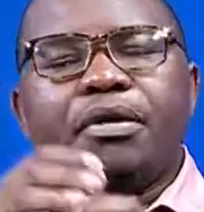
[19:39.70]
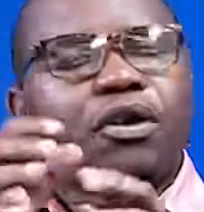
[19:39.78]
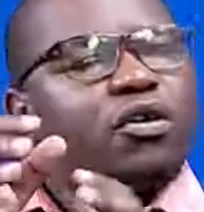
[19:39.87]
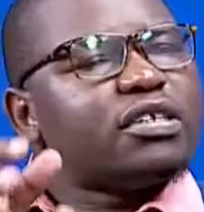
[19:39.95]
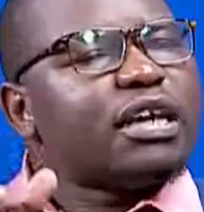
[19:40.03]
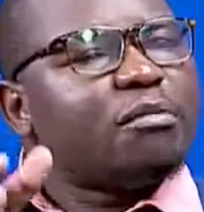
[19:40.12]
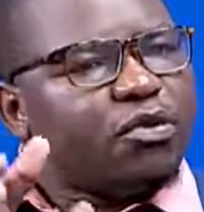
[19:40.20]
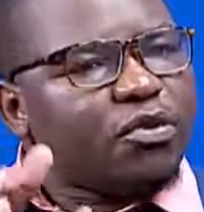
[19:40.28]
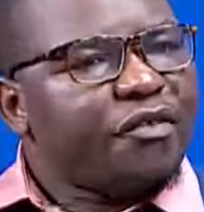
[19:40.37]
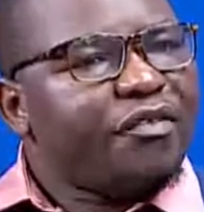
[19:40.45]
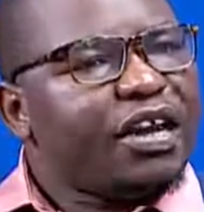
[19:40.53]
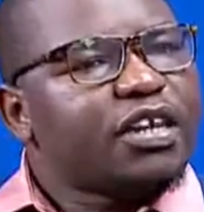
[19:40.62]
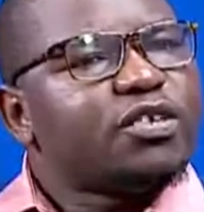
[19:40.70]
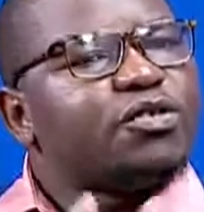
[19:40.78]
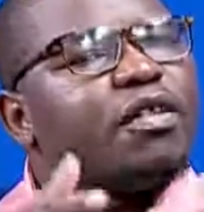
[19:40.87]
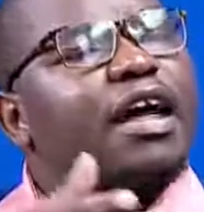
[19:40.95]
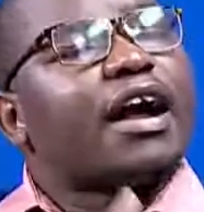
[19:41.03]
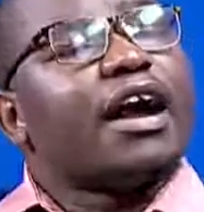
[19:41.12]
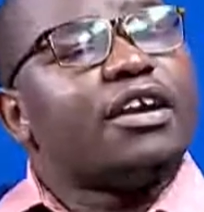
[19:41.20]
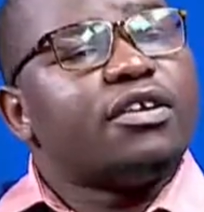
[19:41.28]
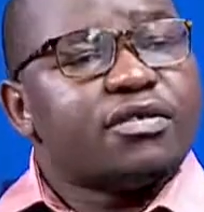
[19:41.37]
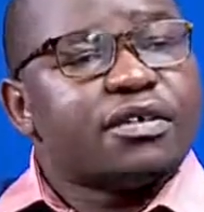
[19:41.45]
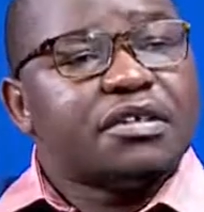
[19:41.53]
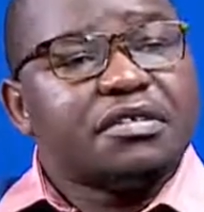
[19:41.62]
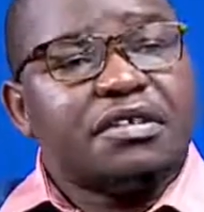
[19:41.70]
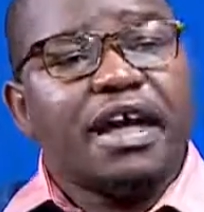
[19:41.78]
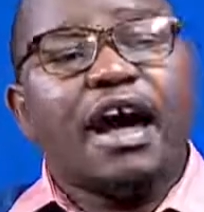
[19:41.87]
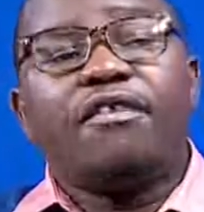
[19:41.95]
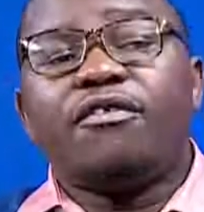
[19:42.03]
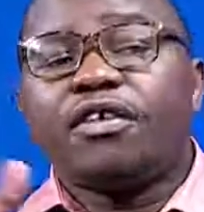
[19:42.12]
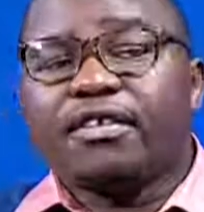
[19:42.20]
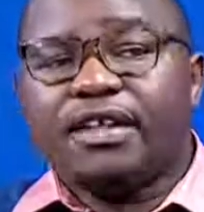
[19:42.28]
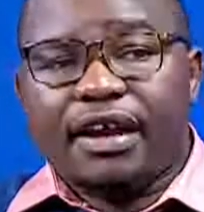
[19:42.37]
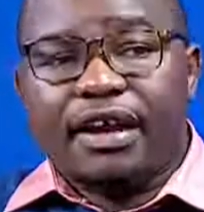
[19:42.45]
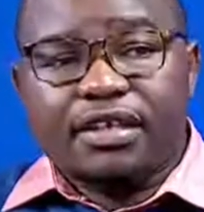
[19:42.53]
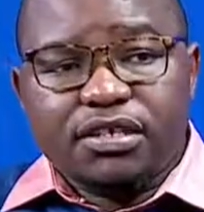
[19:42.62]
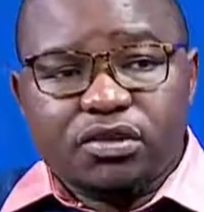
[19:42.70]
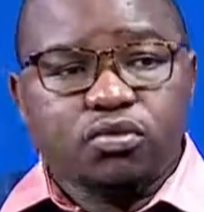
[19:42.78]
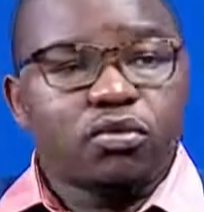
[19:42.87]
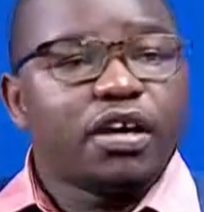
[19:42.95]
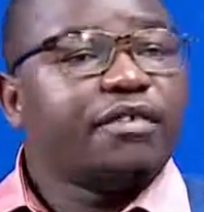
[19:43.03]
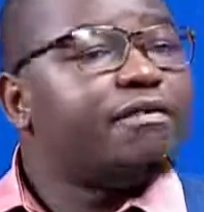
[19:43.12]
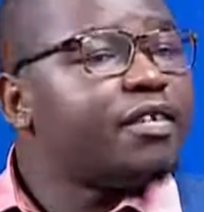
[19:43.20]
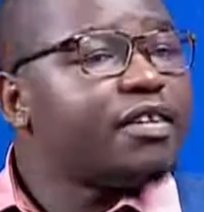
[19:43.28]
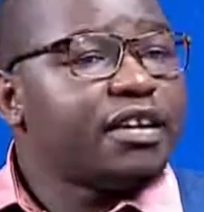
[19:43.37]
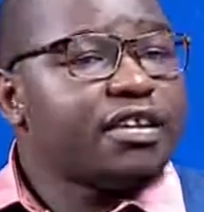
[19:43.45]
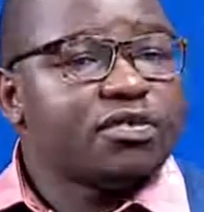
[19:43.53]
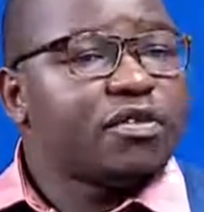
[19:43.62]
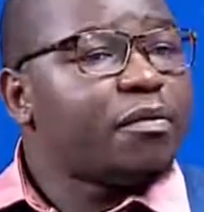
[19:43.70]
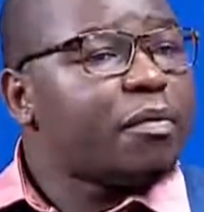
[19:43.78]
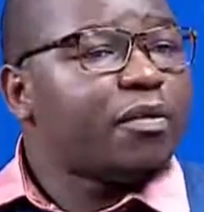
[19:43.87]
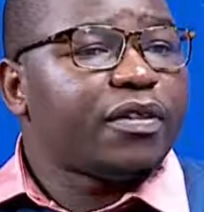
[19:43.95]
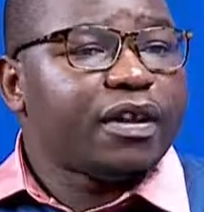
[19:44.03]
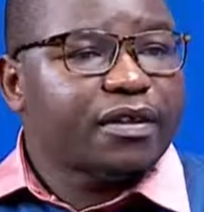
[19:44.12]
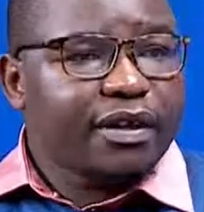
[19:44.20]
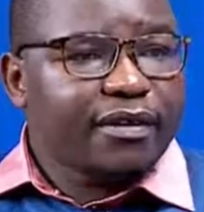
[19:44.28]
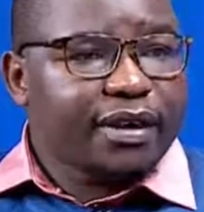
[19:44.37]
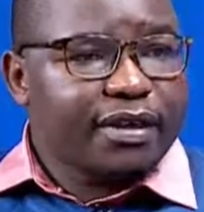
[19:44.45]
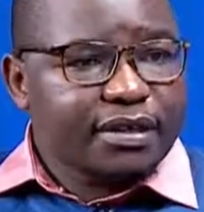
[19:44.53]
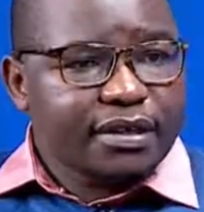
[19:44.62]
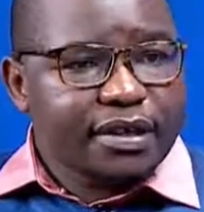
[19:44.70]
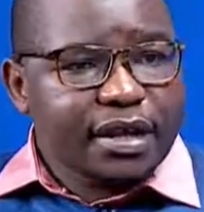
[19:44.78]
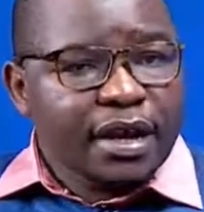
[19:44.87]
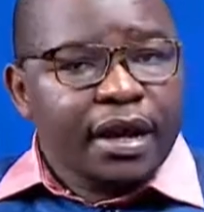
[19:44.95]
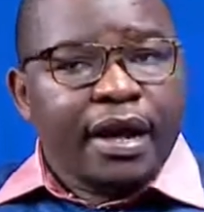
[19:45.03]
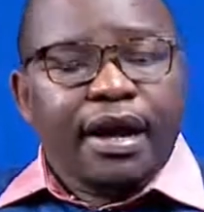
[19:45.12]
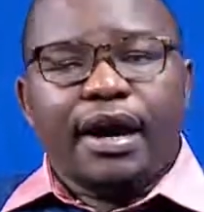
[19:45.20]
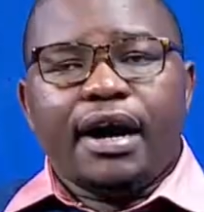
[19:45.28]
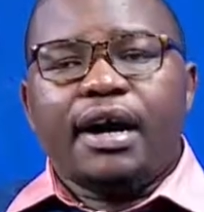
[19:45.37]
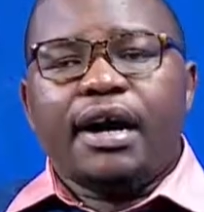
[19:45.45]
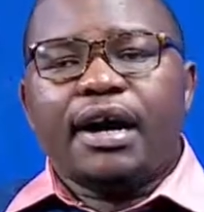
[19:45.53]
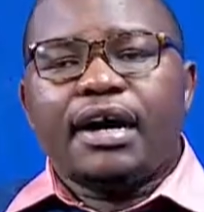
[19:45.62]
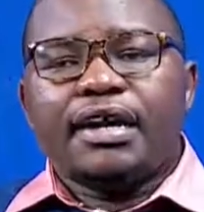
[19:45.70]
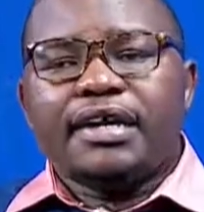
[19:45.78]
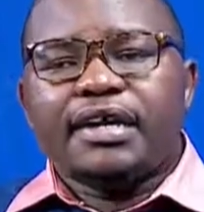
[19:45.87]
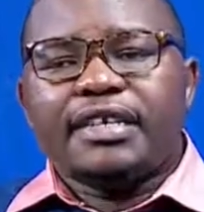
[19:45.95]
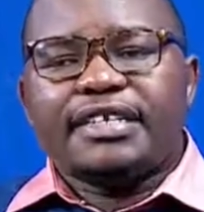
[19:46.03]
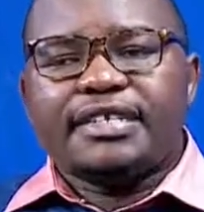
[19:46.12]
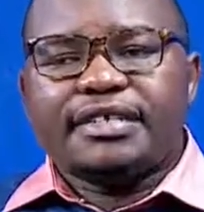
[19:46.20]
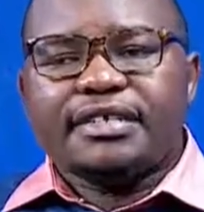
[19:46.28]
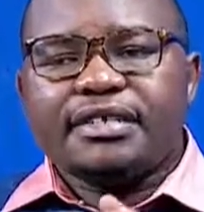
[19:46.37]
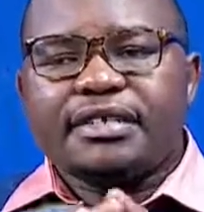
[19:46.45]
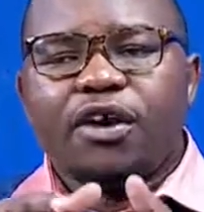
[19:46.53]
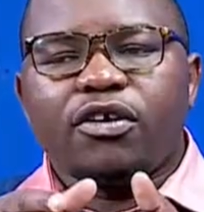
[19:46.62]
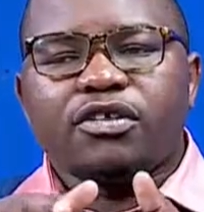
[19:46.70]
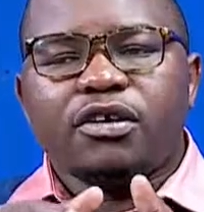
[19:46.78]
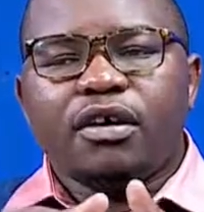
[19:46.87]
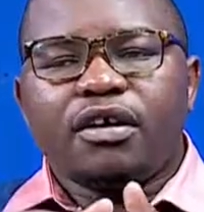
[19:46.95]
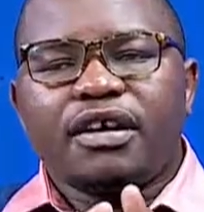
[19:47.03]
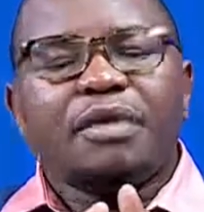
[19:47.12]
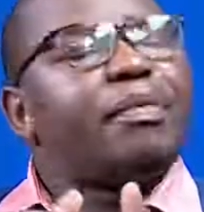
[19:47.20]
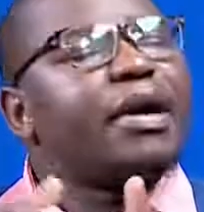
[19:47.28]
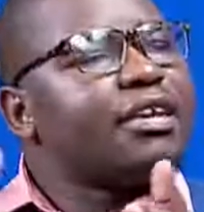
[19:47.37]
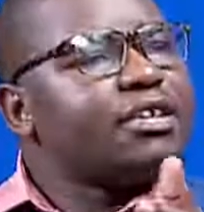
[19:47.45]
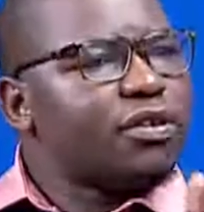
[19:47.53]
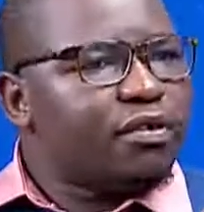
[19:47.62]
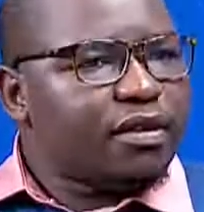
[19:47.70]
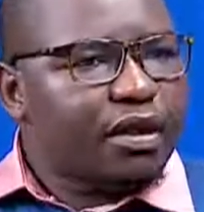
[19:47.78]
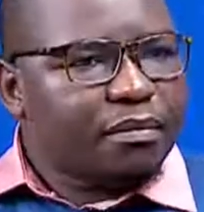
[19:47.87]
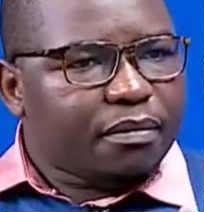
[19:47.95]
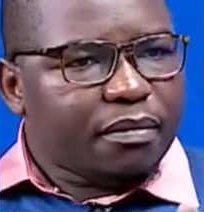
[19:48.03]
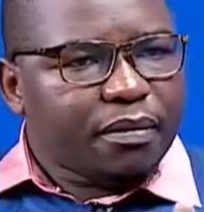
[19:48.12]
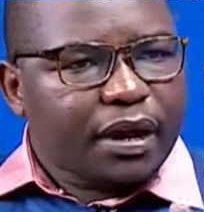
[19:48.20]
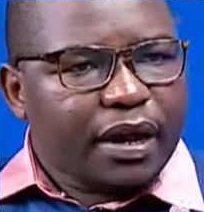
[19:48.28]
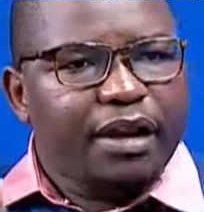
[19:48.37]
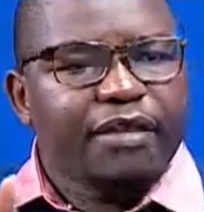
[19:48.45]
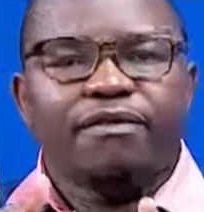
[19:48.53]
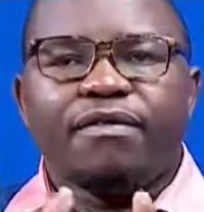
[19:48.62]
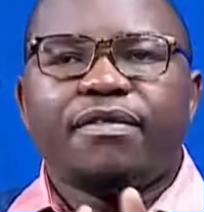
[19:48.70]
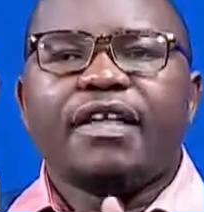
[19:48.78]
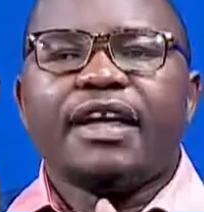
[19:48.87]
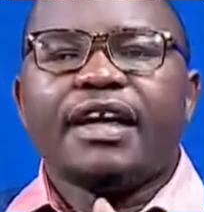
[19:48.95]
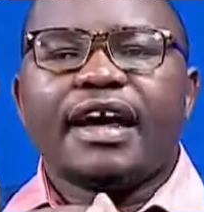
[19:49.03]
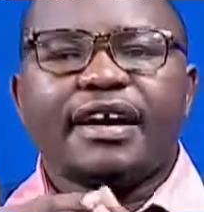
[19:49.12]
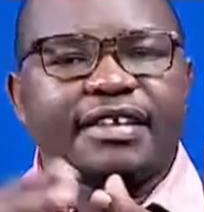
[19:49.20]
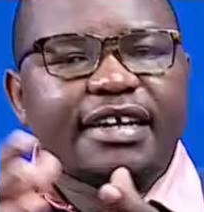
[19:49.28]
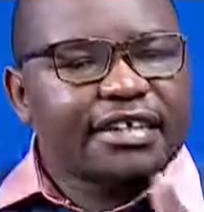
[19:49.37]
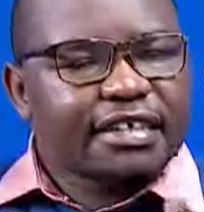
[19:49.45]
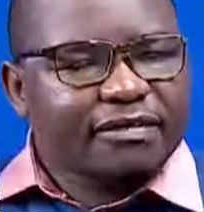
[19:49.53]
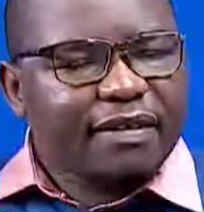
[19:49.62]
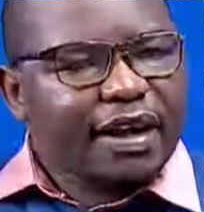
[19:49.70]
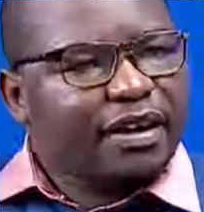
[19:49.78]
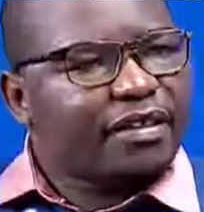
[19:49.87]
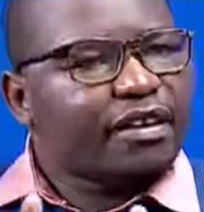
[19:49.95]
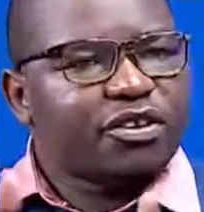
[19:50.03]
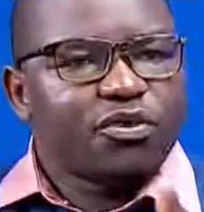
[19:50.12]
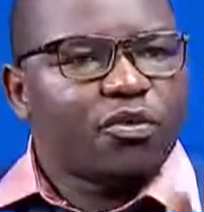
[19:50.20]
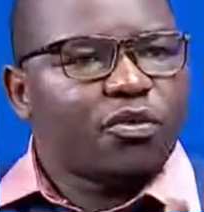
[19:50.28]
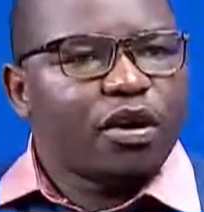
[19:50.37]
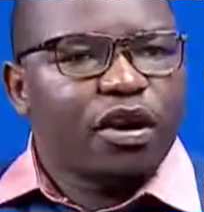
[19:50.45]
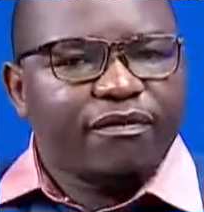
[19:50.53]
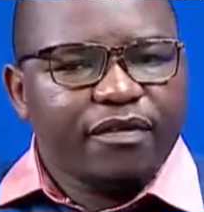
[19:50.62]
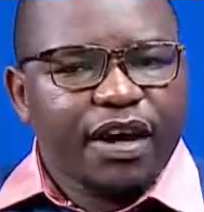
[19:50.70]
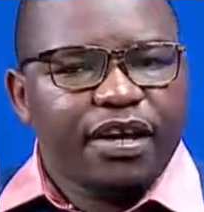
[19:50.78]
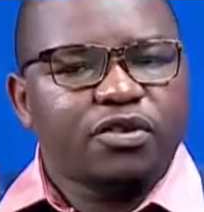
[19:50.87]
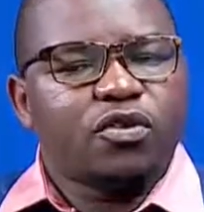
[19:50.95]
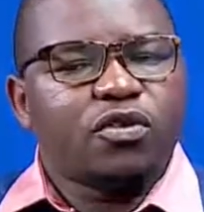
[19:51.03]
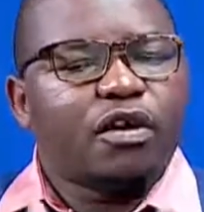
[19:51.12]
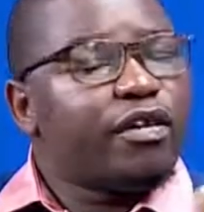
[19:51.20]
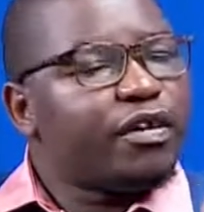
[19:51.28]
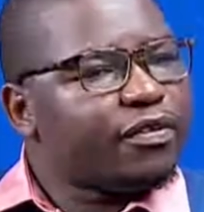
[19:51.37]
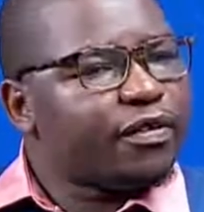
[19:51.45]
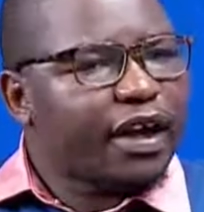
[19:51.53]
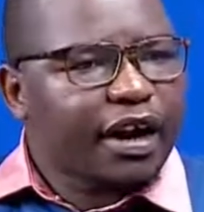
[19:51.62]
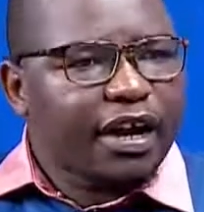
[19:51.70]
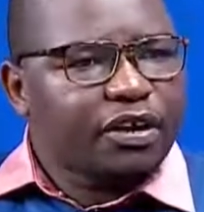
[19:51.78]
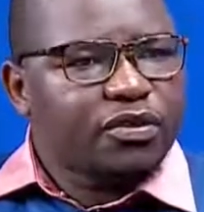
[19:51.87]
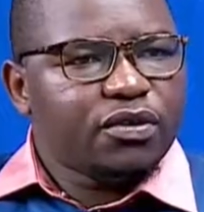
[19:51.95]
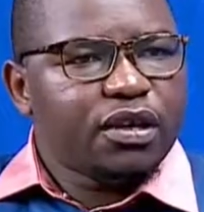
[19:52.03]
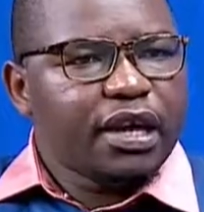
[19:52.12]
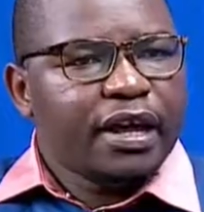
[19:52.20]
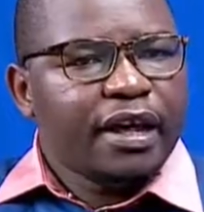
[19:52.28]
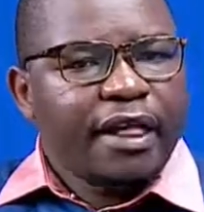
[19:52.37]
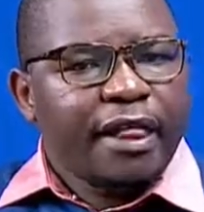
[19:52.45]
because I'm traveling to their country, they have all the rights to give visas to the people that they want. It depends on them. If they are satisfied that you qualify to travel to their country,